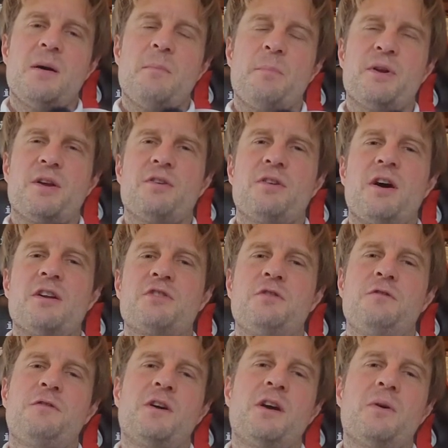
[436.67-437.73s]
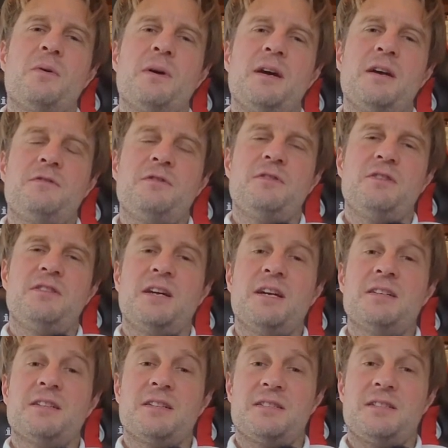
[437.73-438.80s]
but you're not too far away if you need to
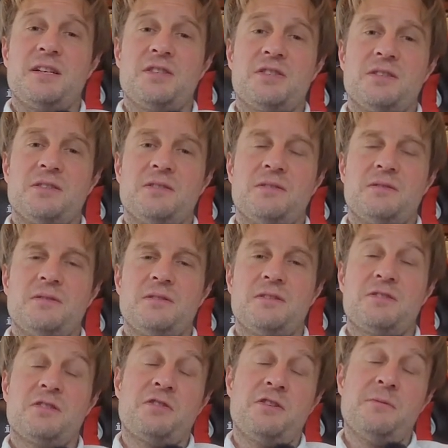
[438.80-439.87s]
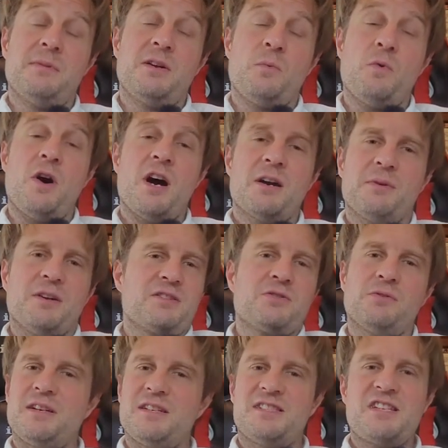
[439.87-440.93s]
get to the station. It's a 30-minute walk, but it's
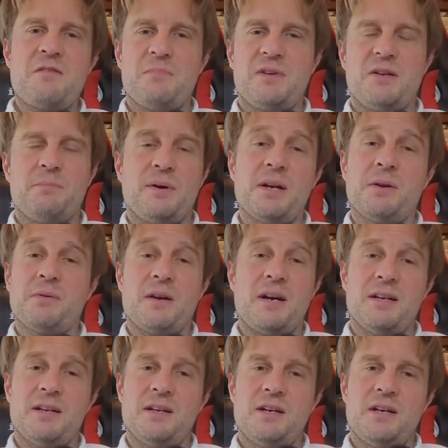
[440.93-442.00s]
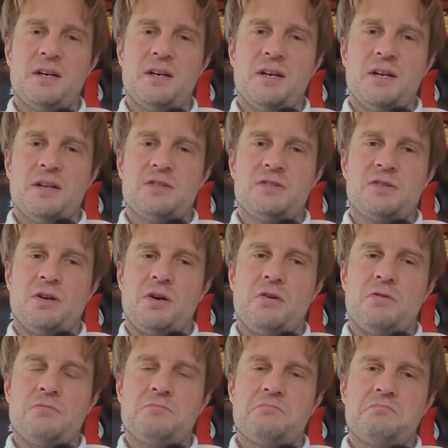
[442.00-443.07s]
only a 7-minute bike ride.
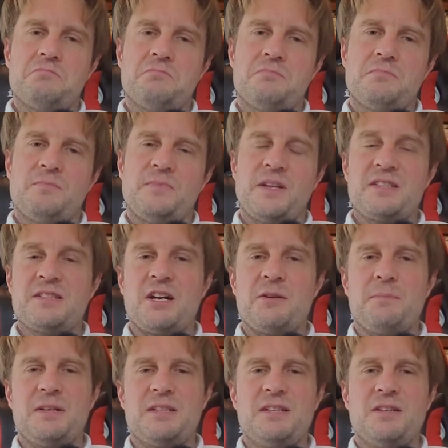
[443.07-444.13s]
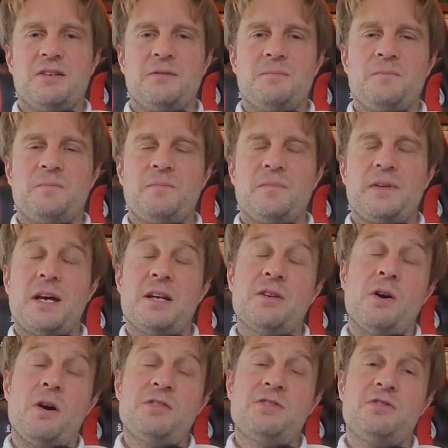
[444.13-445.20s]
So that's not a big deal. And
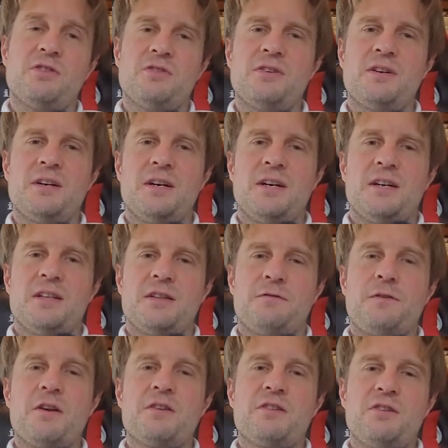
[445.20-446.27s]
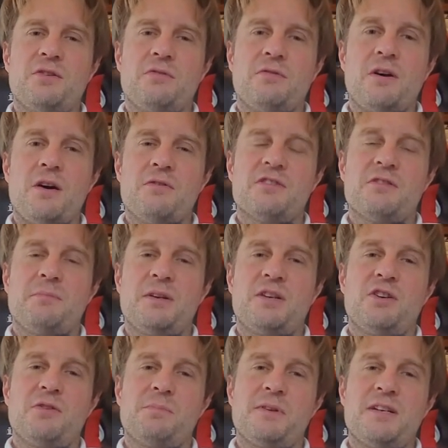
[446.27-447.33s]
also, the farther you go out, the
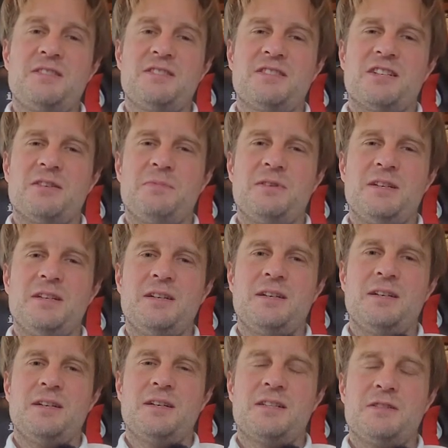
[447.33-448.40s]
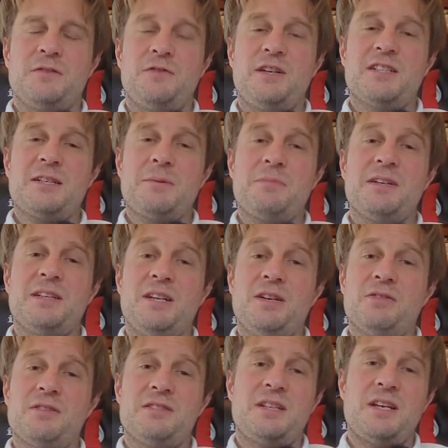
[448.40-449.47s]
bigger your place is going to be. Because if you get something
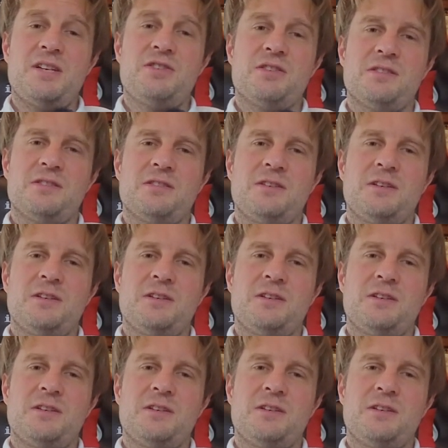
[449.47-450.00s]
near the station,